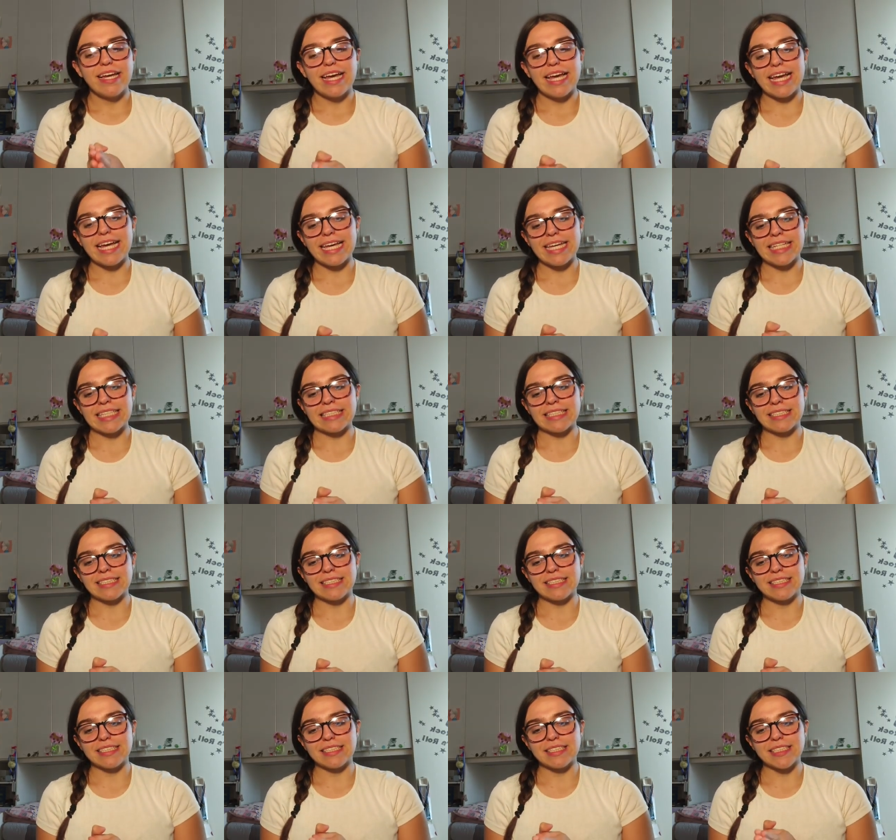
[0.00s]

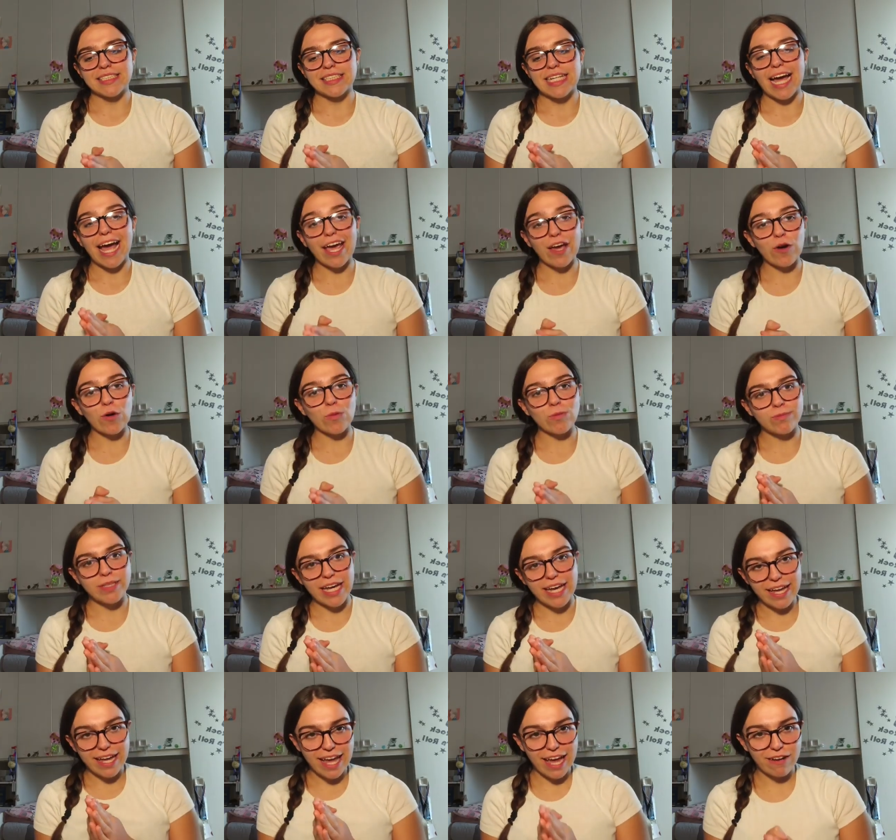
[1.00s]
And I hope
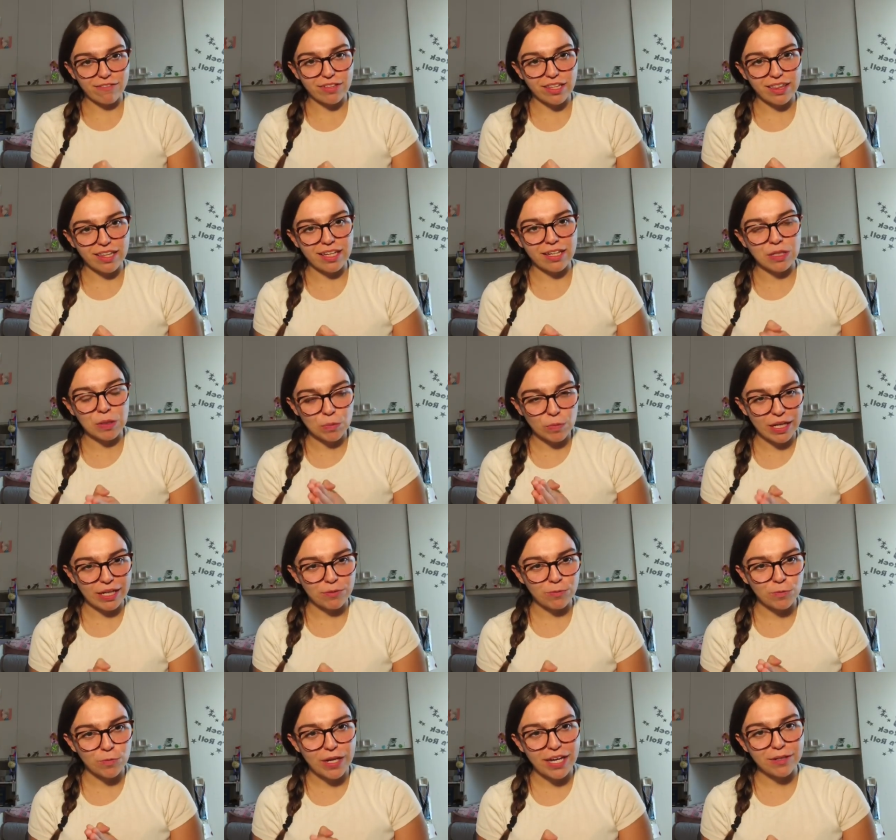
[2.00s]
that everything
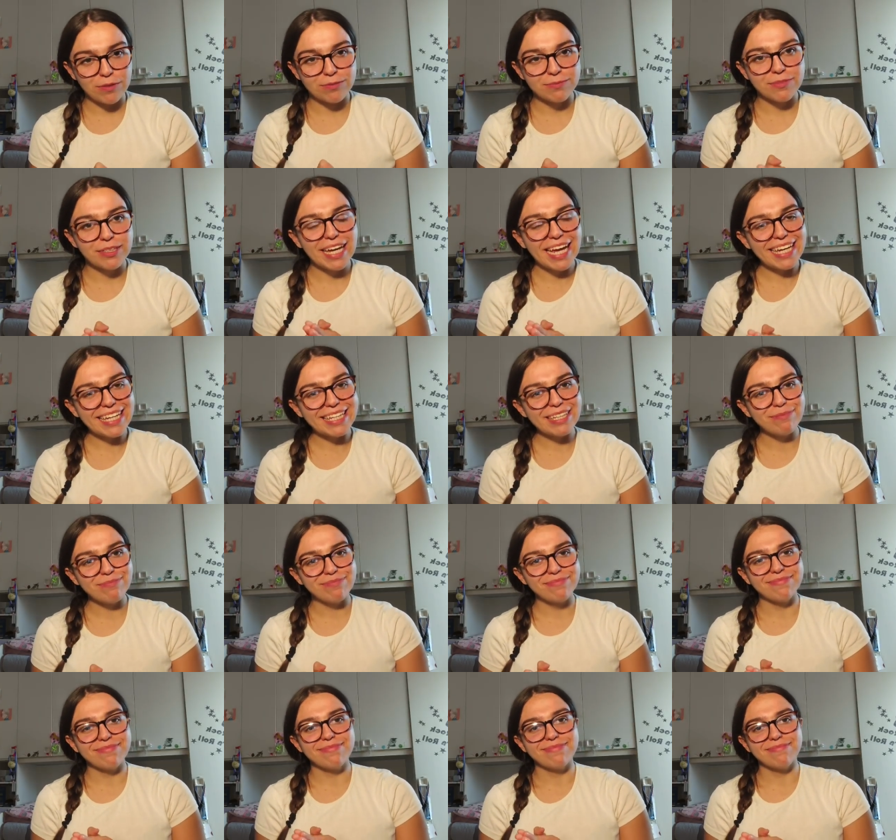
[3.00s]
went well. Okay,
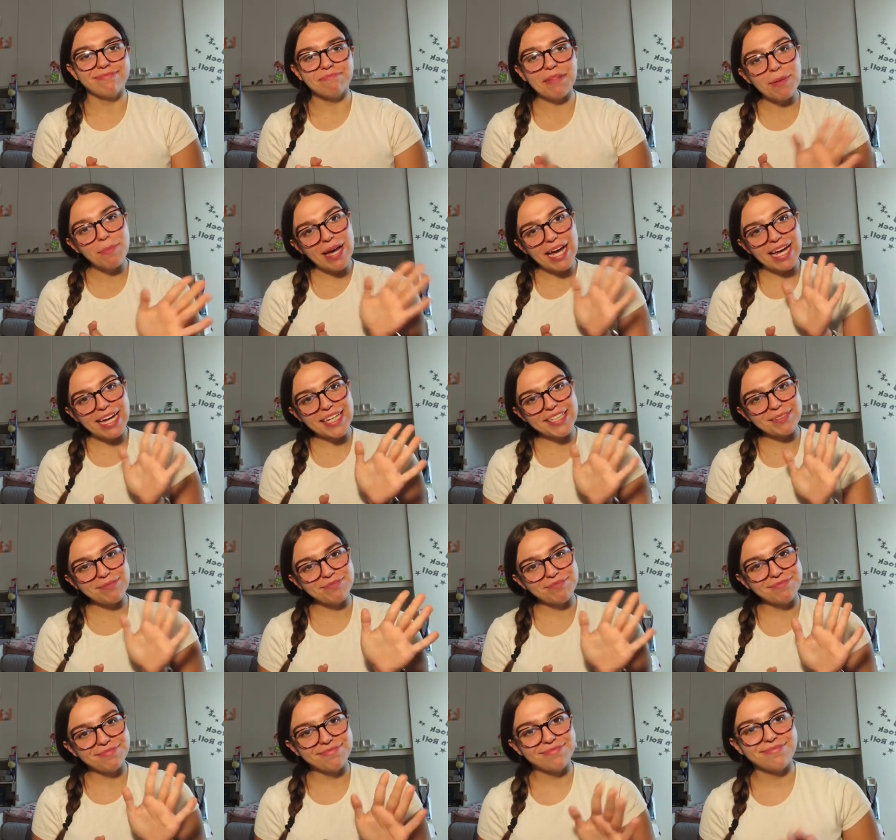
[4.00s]
bye
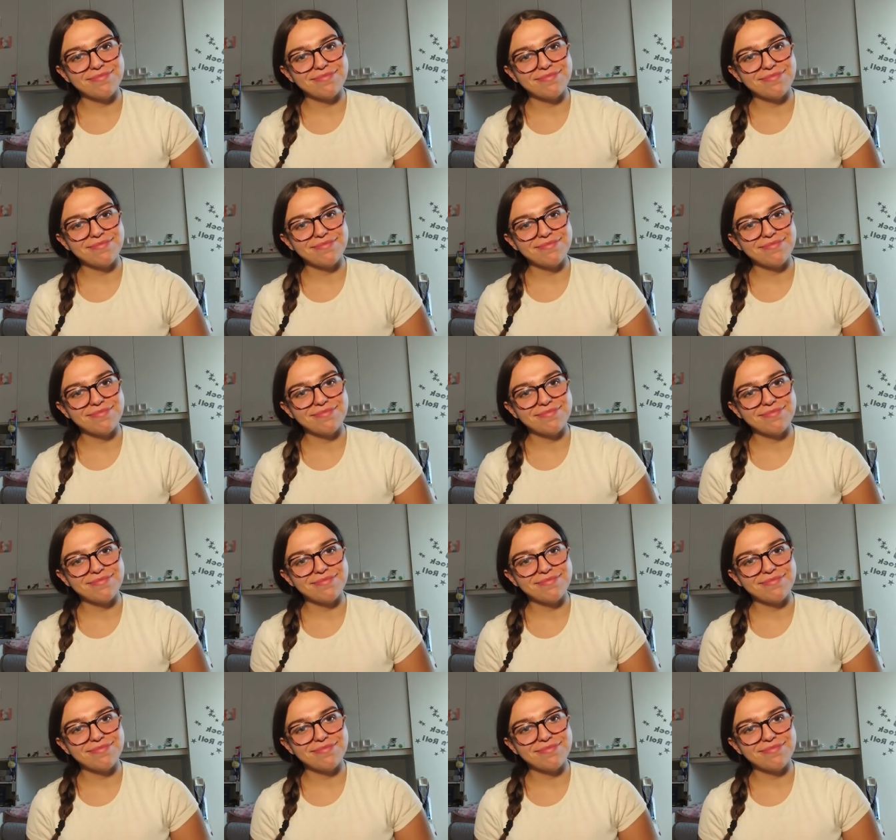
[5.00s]
bye.